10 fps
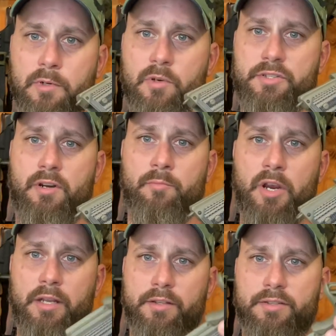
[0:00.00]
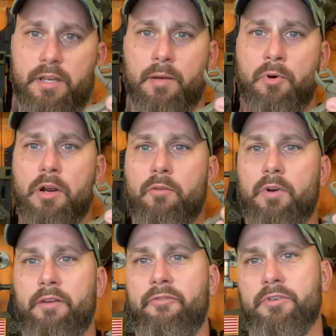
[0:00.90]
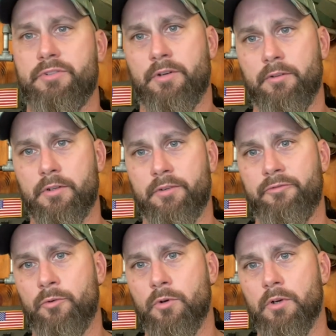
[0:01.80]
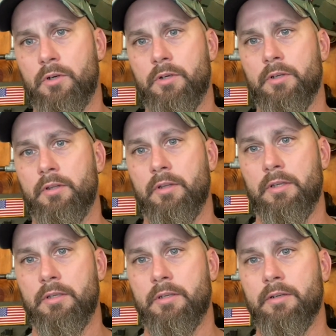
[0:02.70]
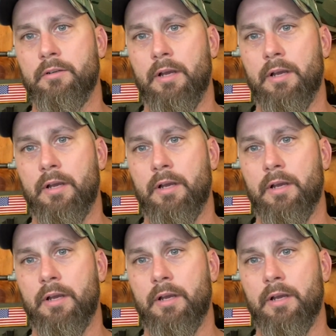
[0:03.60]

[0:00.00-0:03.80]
But when I started breaking this thing apart, what I first started looking for on the